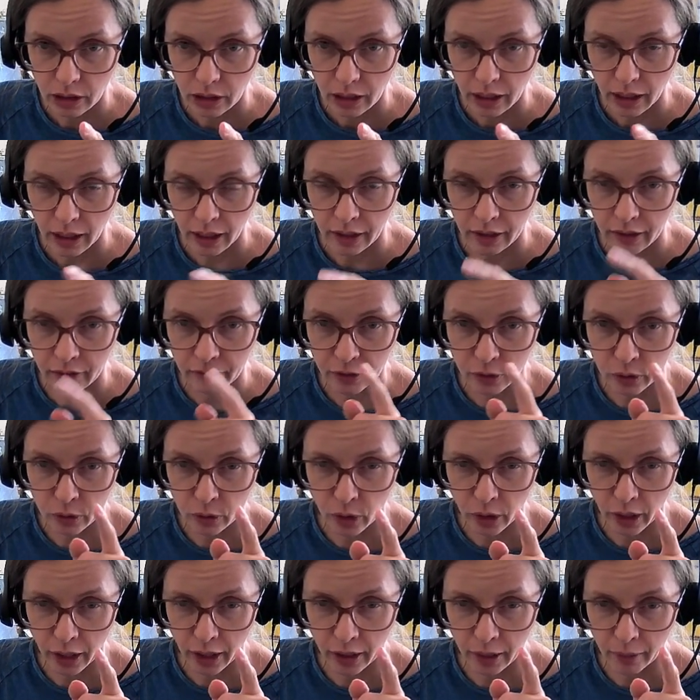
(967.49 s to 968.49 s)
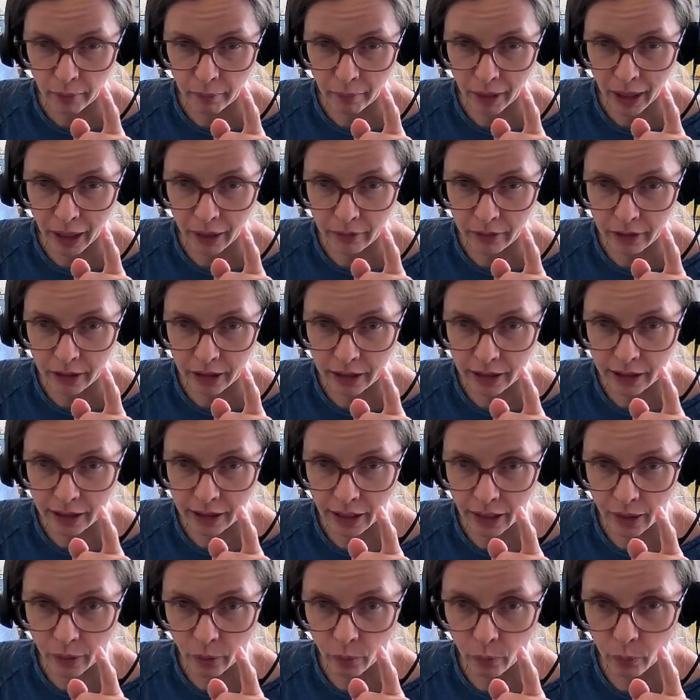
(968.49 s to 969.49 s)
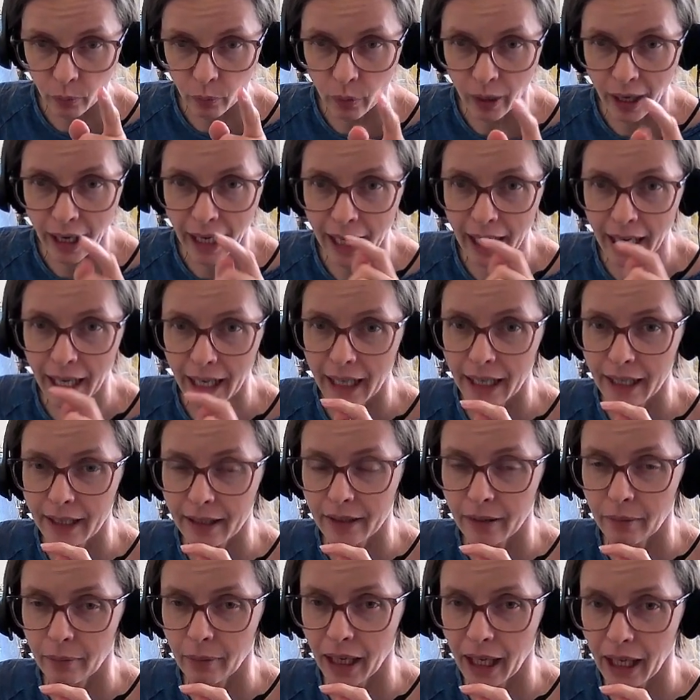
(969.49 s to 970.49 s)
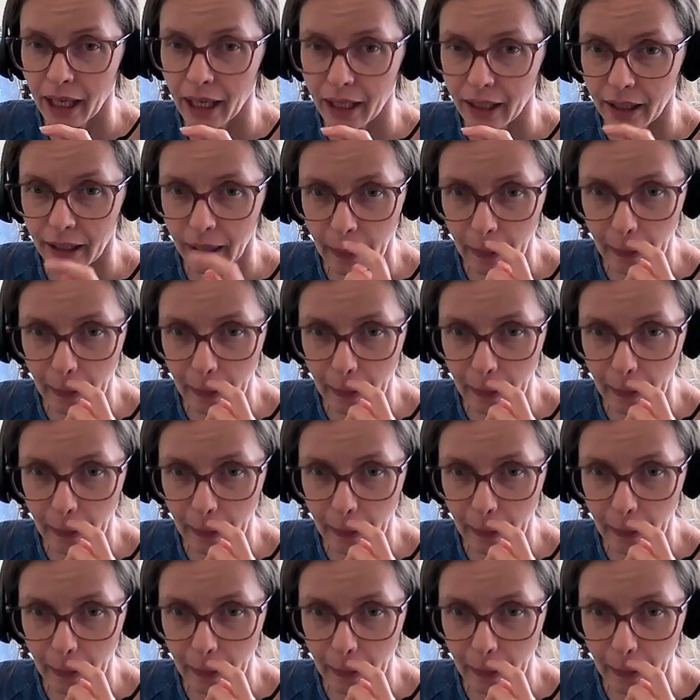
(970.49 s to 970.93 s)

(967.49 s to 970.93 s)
And if you look at the mountains that are way in the back,